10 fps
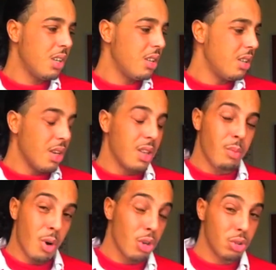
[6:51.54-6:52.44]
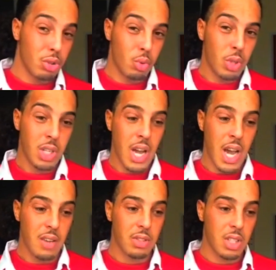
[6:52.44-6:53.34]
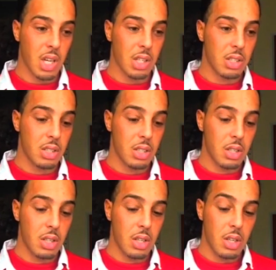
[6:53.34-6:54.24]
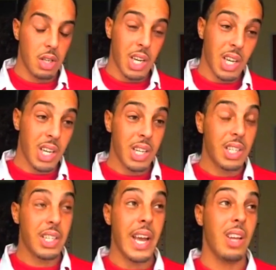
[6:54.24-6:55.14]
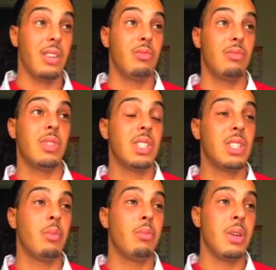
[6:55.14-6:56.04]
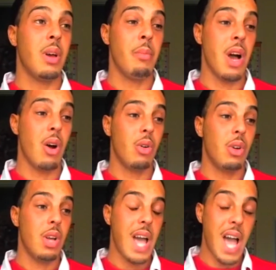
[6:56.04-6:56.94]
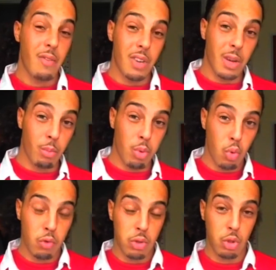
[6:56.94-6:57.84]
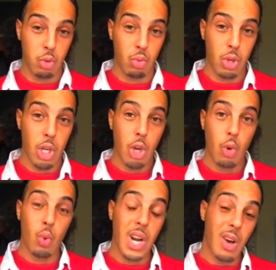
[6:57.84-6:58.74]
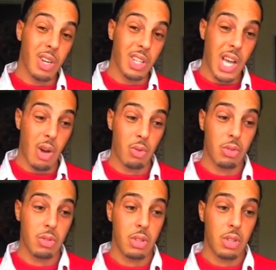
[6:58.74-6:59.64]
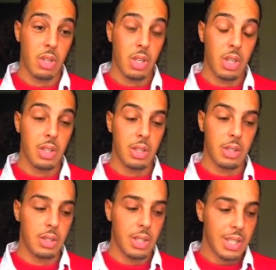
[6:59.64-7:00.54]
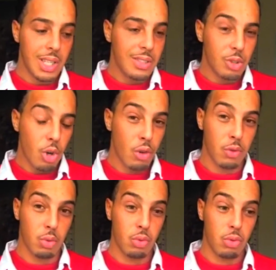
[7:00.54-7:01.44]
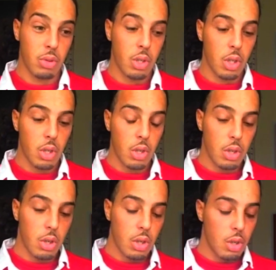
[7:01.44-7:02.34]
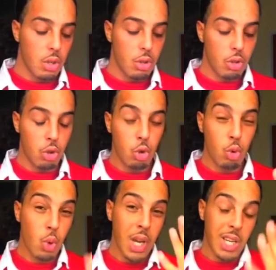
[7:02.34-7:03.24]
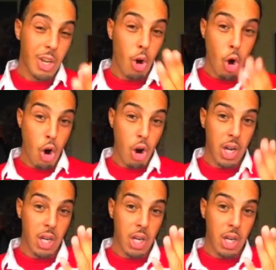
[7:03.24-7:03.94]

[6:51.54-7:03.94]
the other person just wanting to have sex. And that is simply about having them prove to you without a doubt that they deserve you. You in your heart and